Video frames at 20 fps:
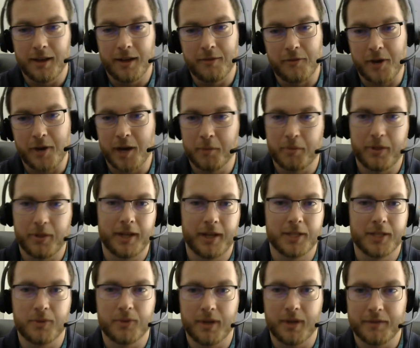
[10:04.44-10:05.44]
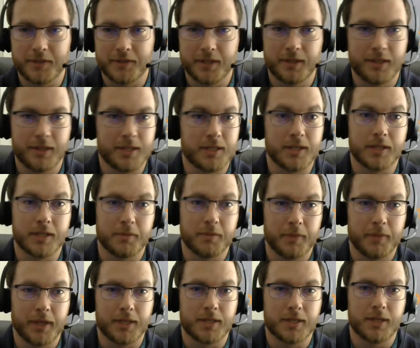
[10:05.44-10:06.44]
I've ran plans where I've said this
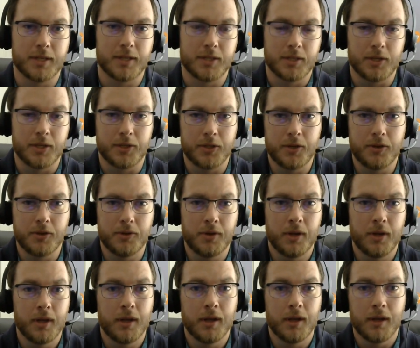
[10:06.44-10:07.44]
doesn't make sense to do.